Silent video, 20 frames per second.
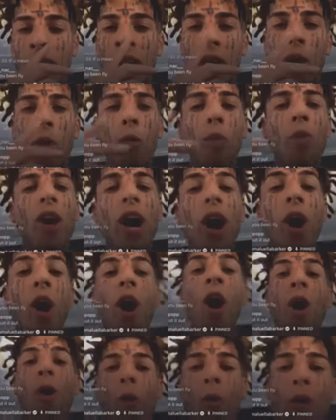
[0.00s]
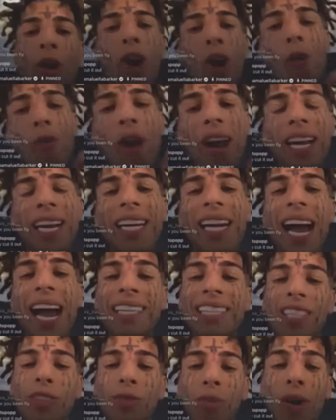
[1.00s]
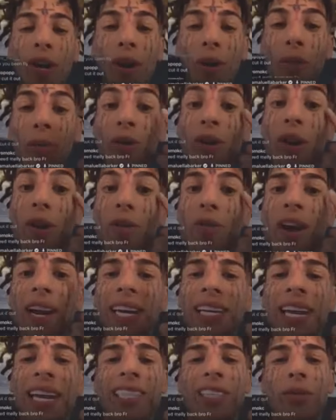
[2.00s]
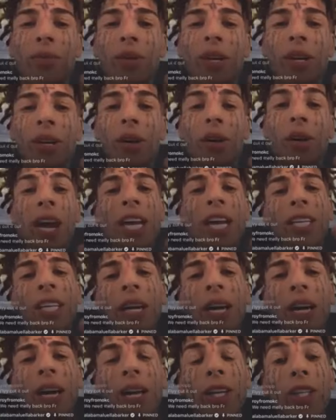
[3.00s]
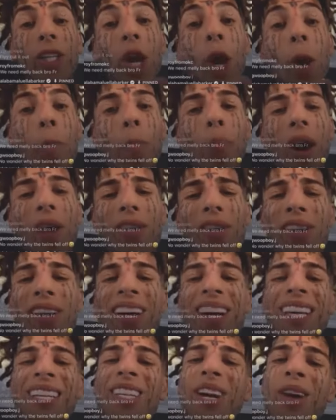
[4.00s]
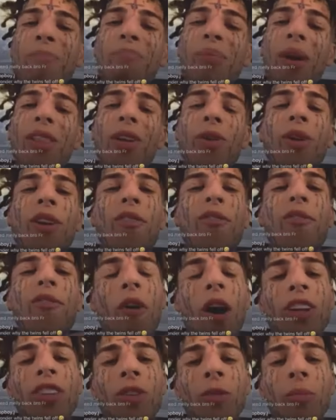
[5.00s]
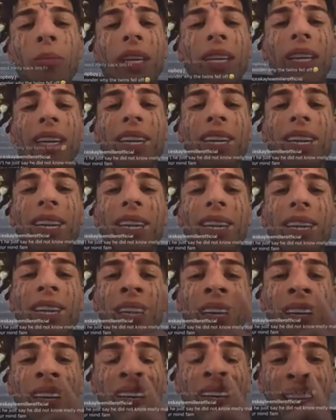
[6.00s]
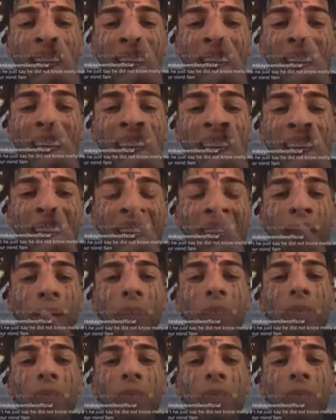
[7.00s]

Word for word: Hey, real recognizes real. Hey, bro, alright, I'm not gonna lie, bro. Your brother? Hey, bro, it's too many people. It's too many people, bro. It's 1,000